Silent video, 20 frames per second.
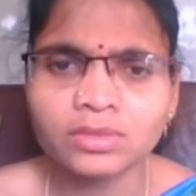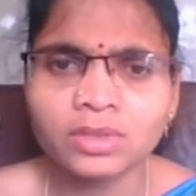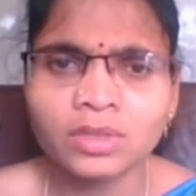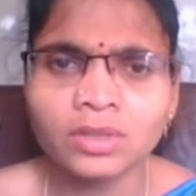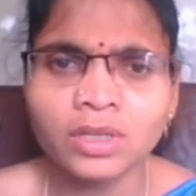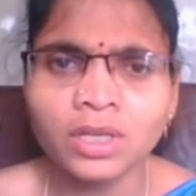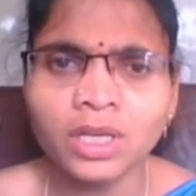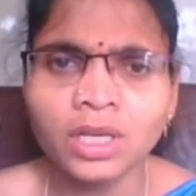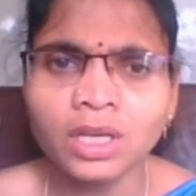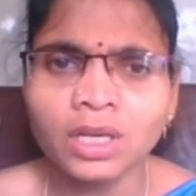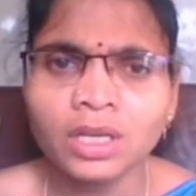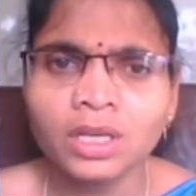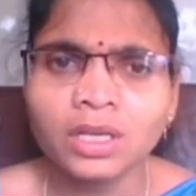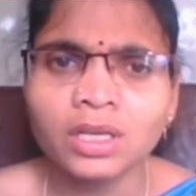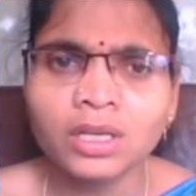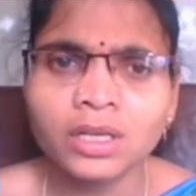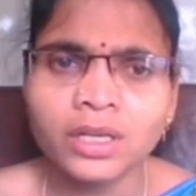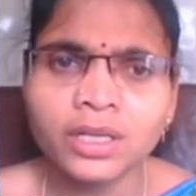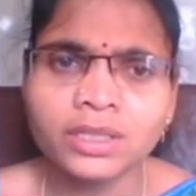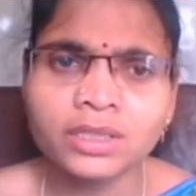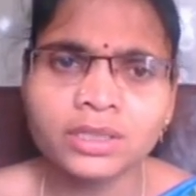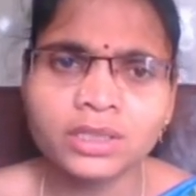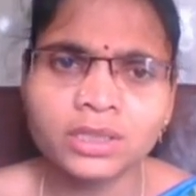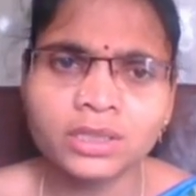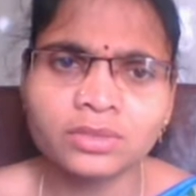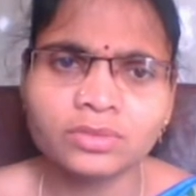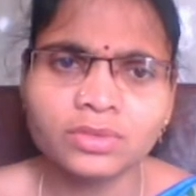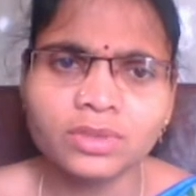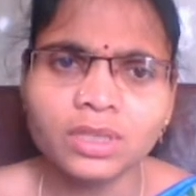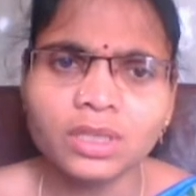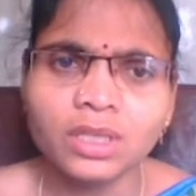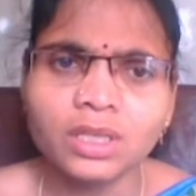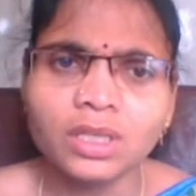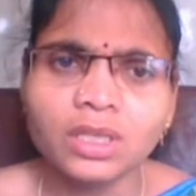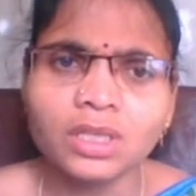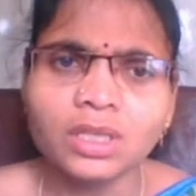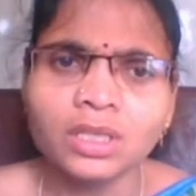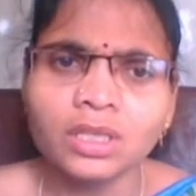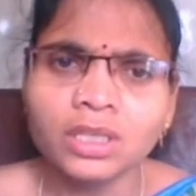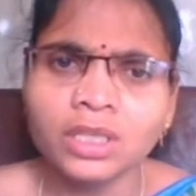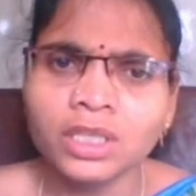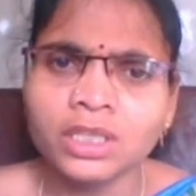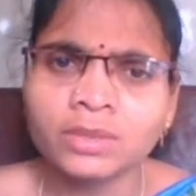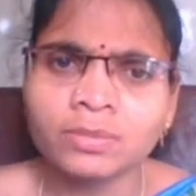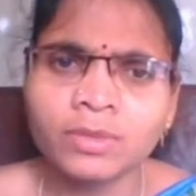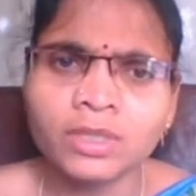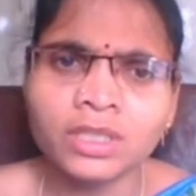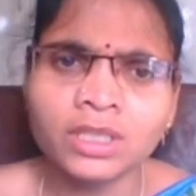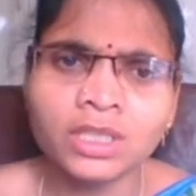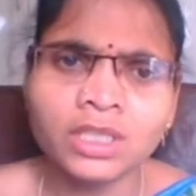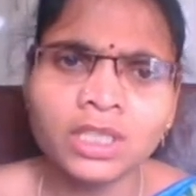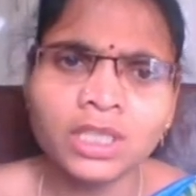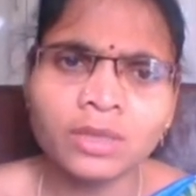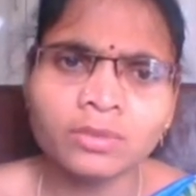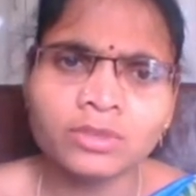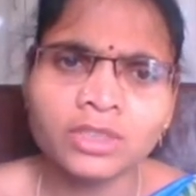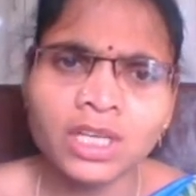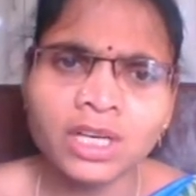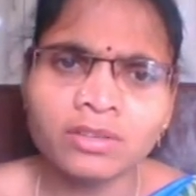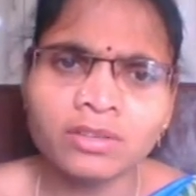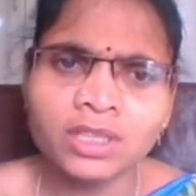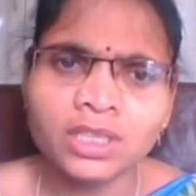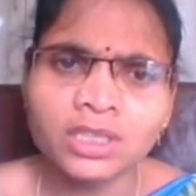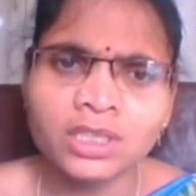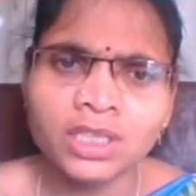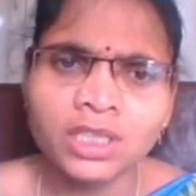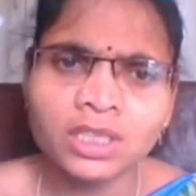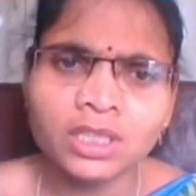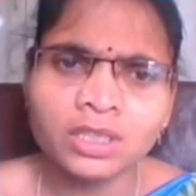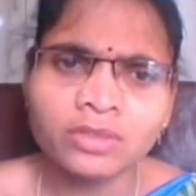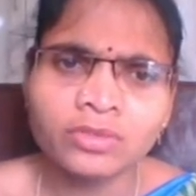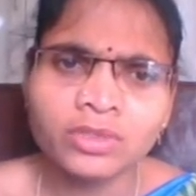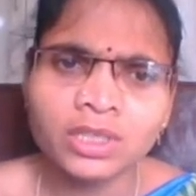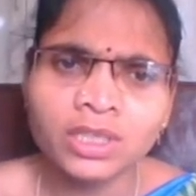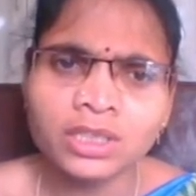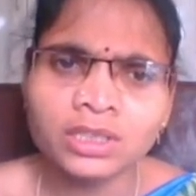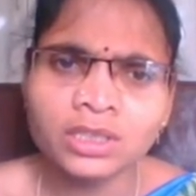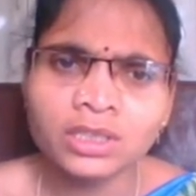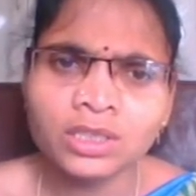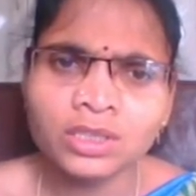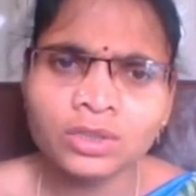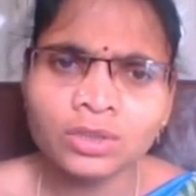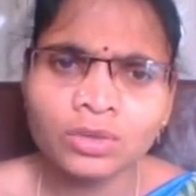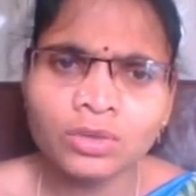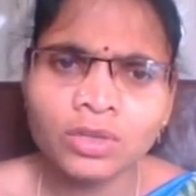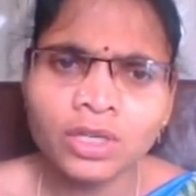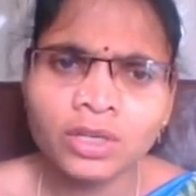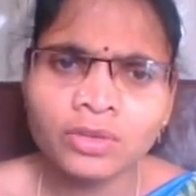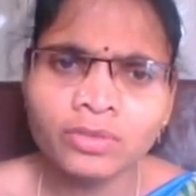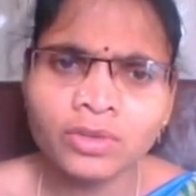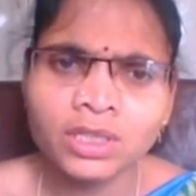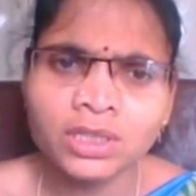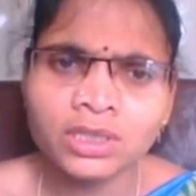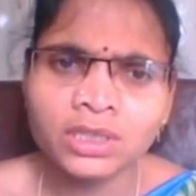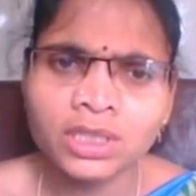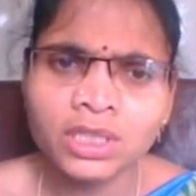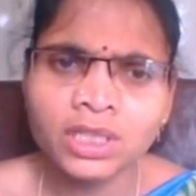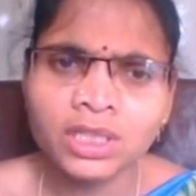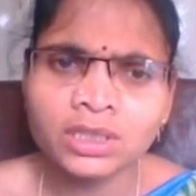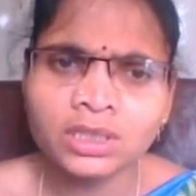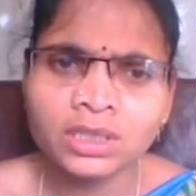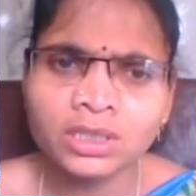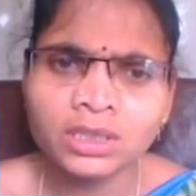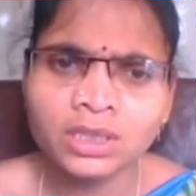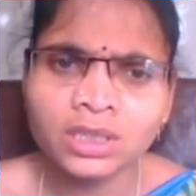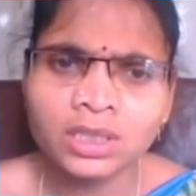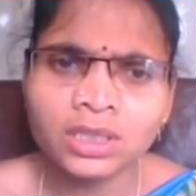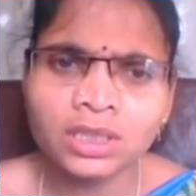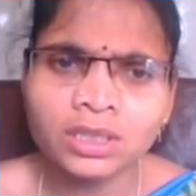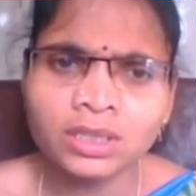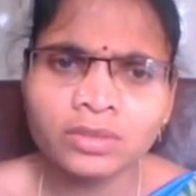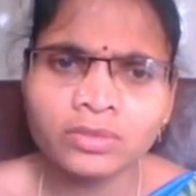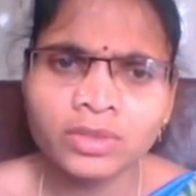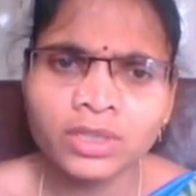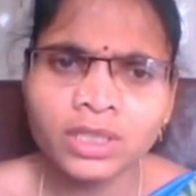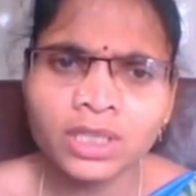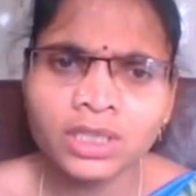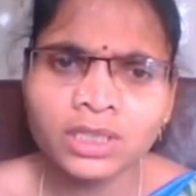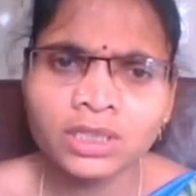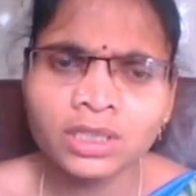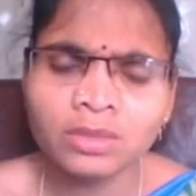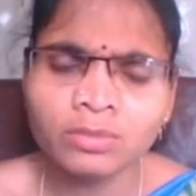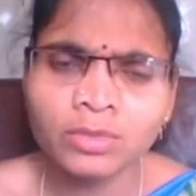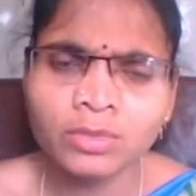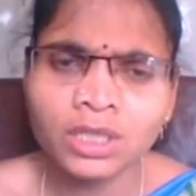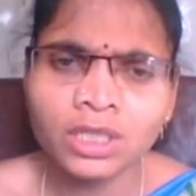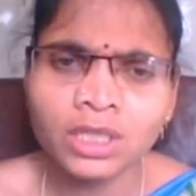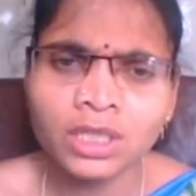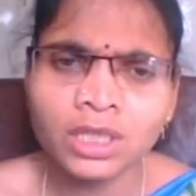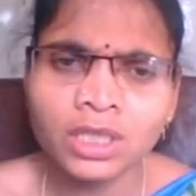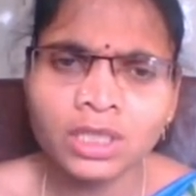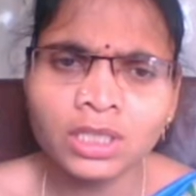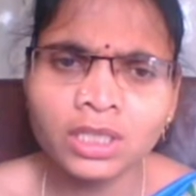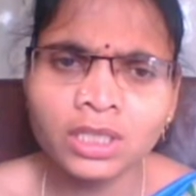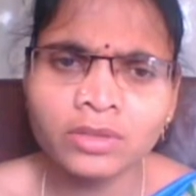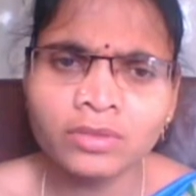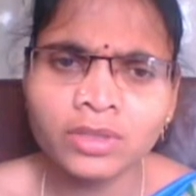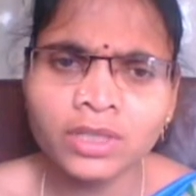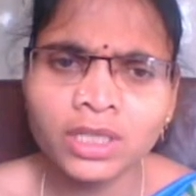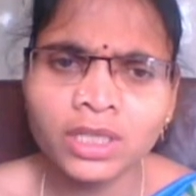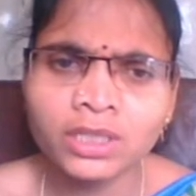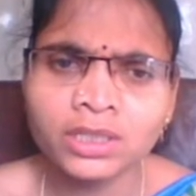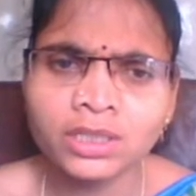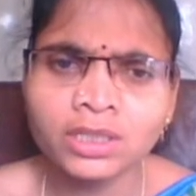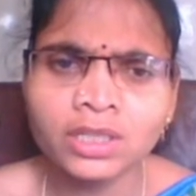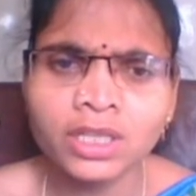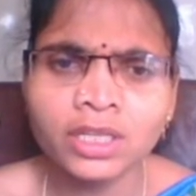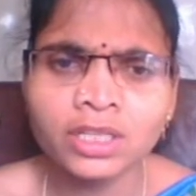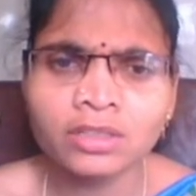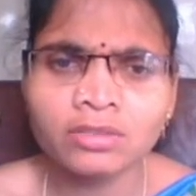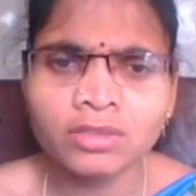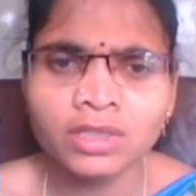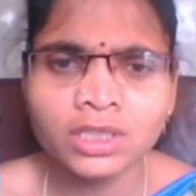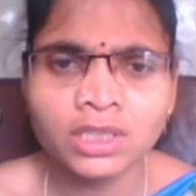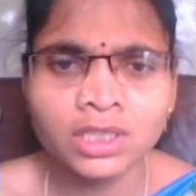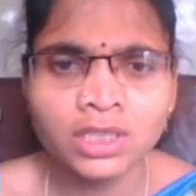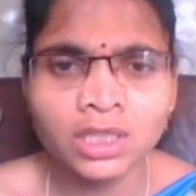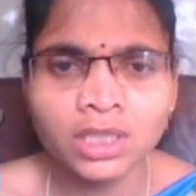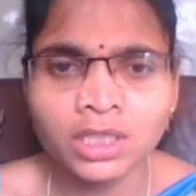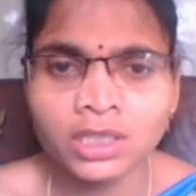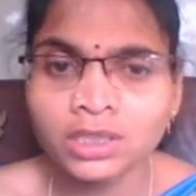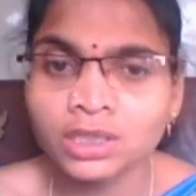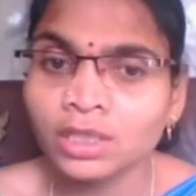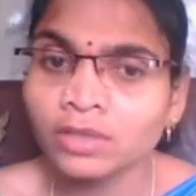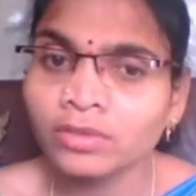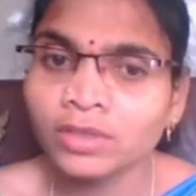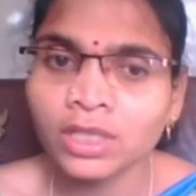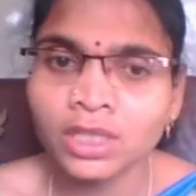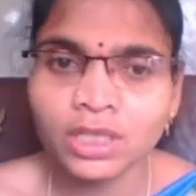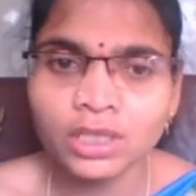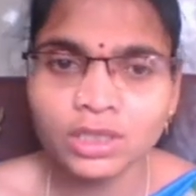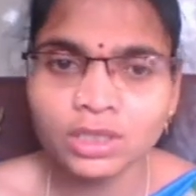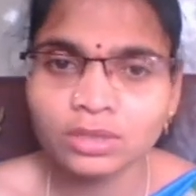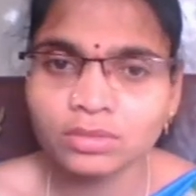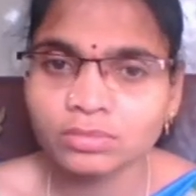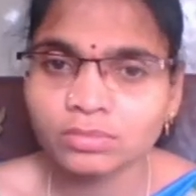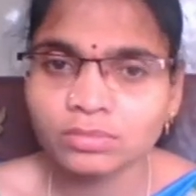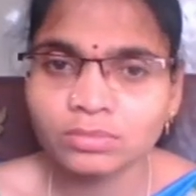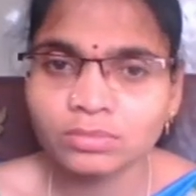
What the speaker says: Okay. Next, explain the terms: average rate of reaction, slow and fast reactions, order of reaction, molecularity of reaction, activation energy of reaction.